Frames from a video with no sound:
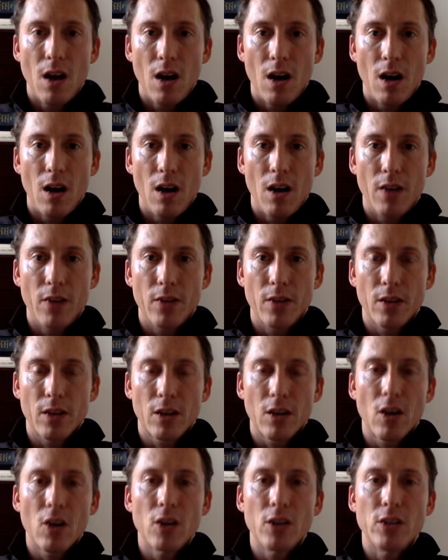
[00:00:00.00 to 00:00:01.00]
uh, that
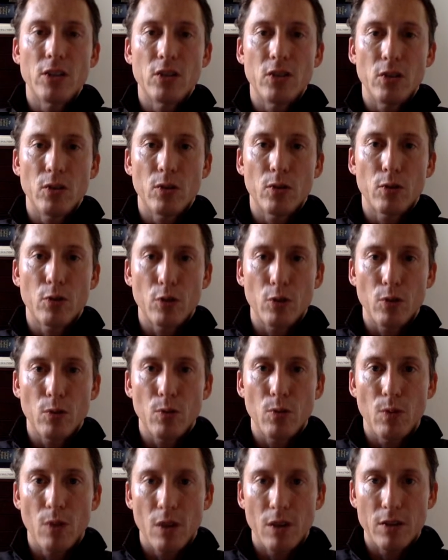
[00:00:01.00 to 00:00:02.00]
guides you through
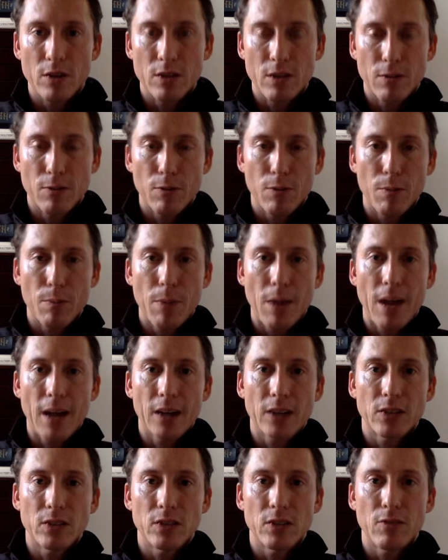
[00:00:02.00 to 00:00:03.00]
uh, different
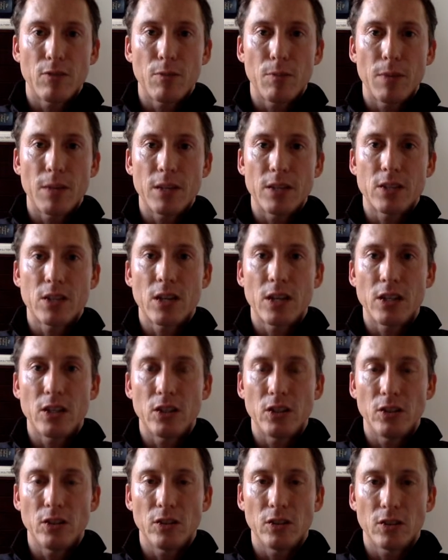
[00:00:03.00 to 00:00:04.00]
packs and different
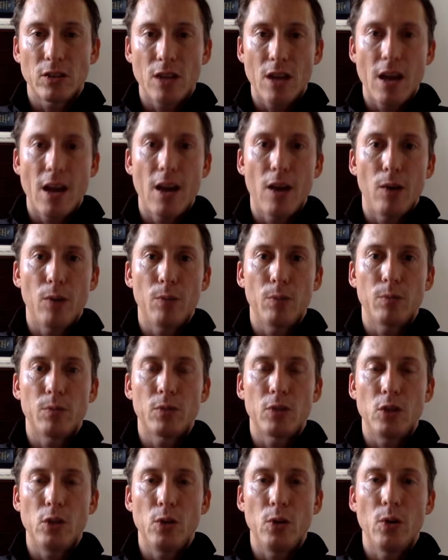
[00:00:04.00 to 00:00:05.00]
meditations that
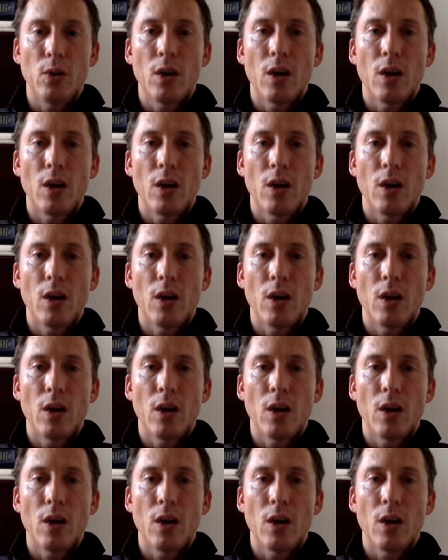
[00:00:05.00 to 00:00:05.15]
helps you